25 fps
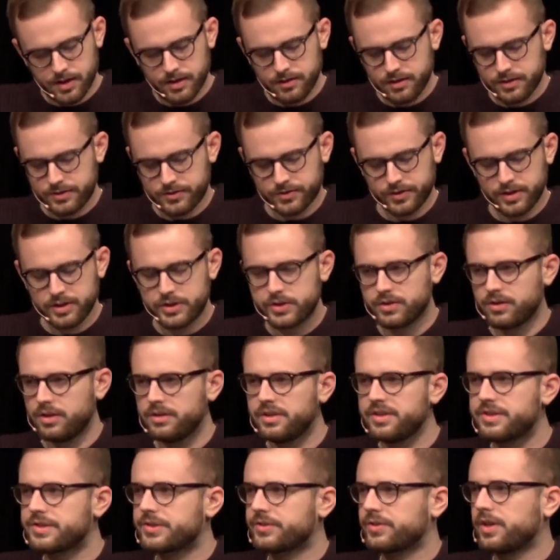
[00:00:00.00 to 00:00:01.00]
And the
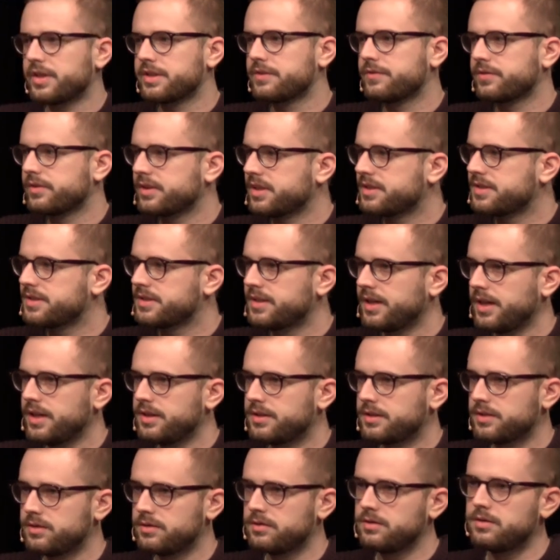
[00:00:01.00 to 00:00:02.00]
traditional distrust for the
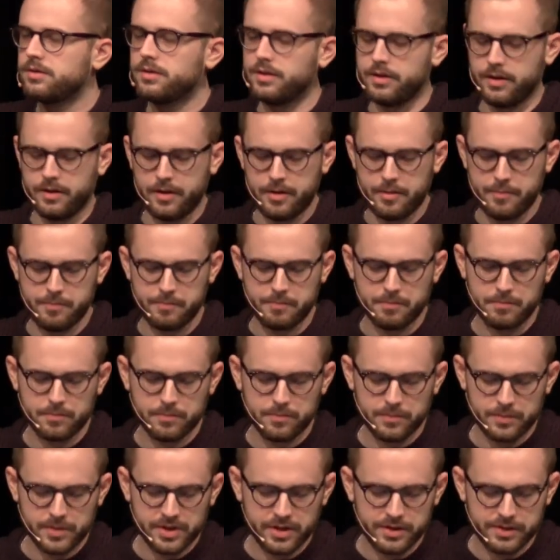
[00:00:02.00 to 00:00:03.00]
state
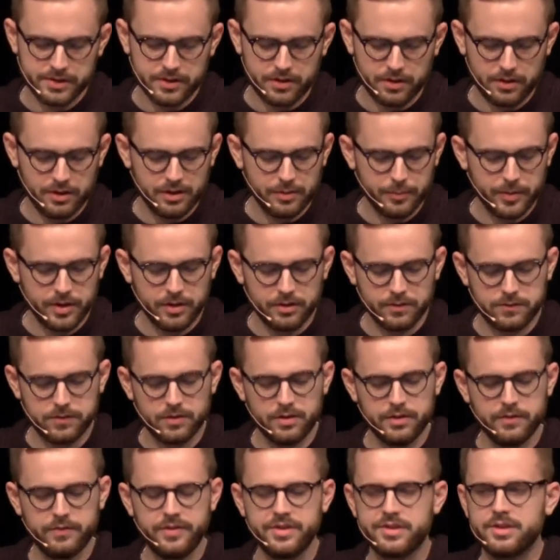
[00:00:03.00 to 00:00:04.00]
is only
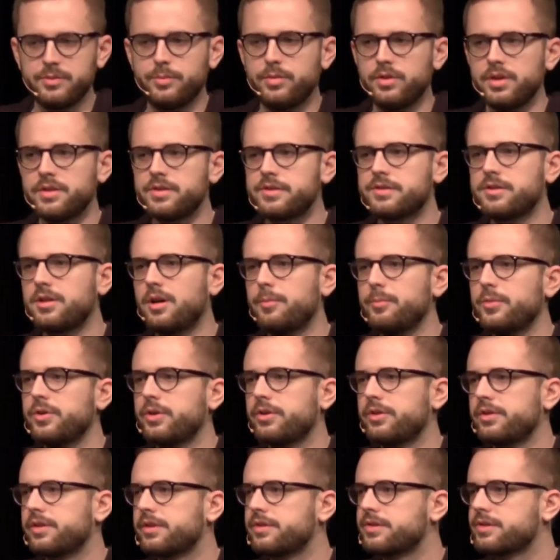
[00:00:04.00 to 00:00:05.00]
meaningfully visible in some
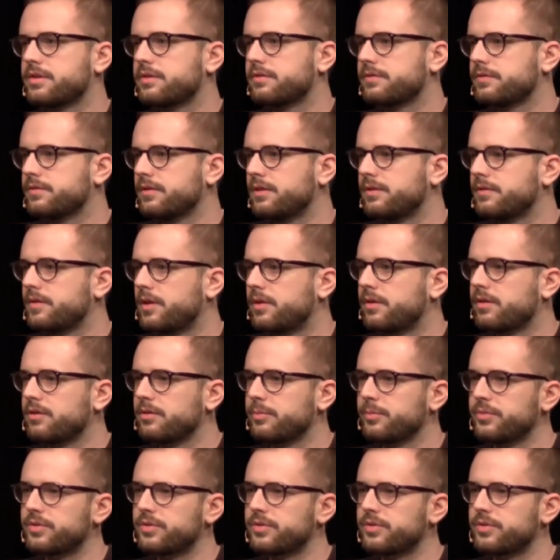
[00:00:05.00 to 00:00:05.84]
corners of our